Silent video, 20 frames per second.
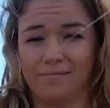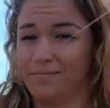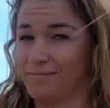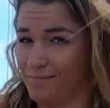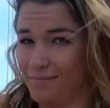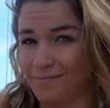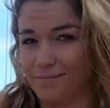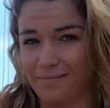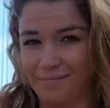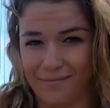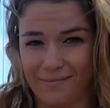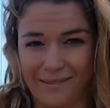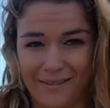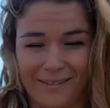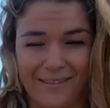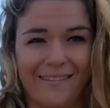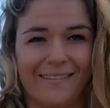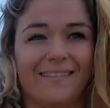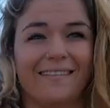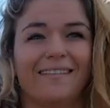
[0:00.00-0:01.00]

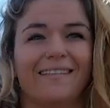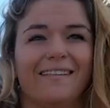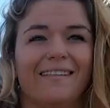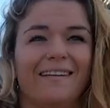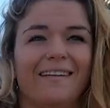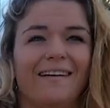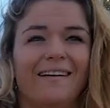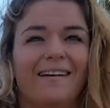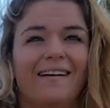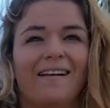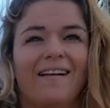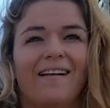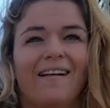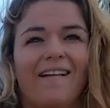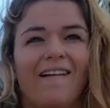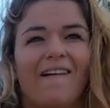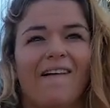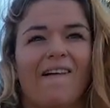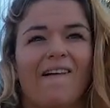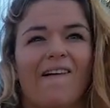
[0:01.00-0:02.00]

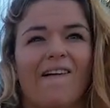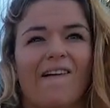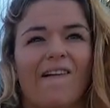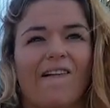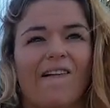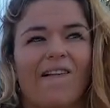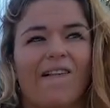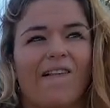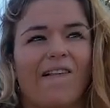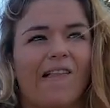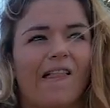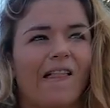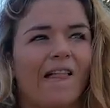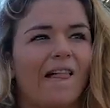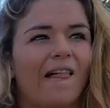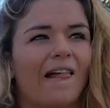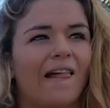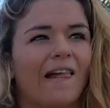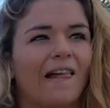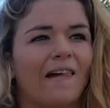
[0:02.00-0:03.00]

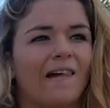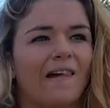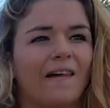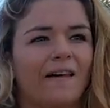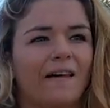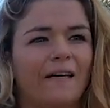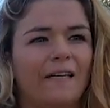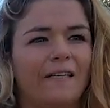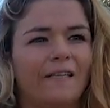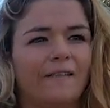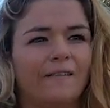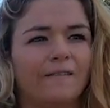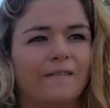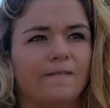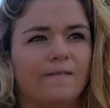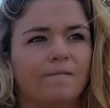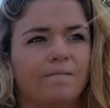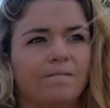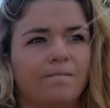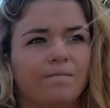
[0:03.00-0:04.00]

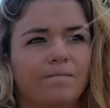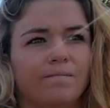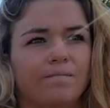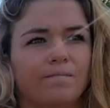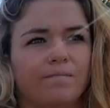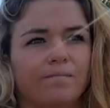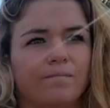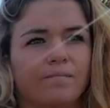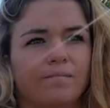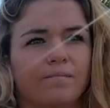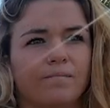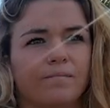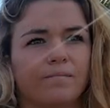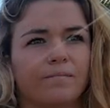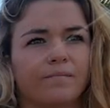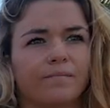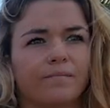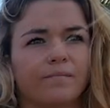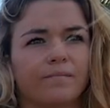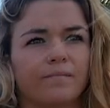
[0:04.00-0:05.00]

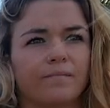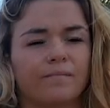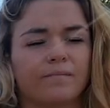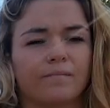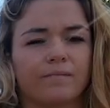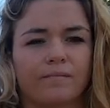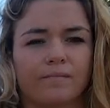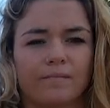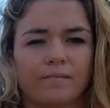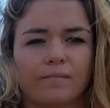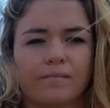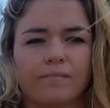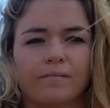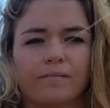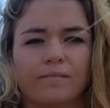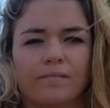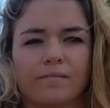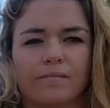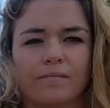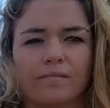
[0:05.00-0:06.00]

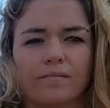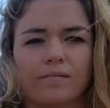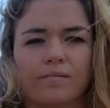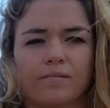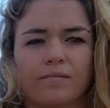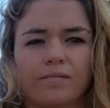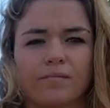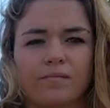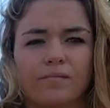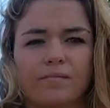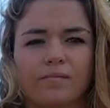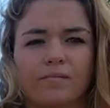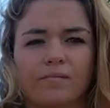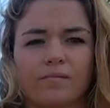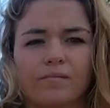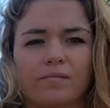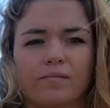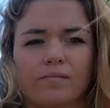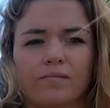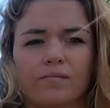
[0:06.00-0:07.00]

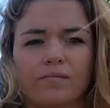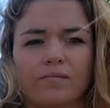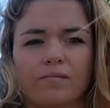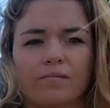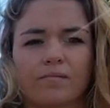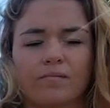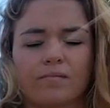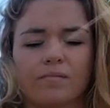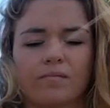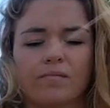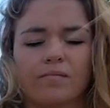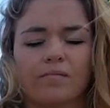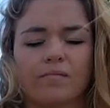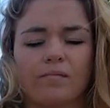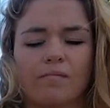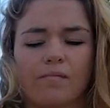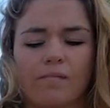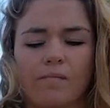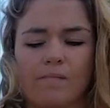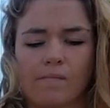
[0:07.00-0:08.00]
(not speaking)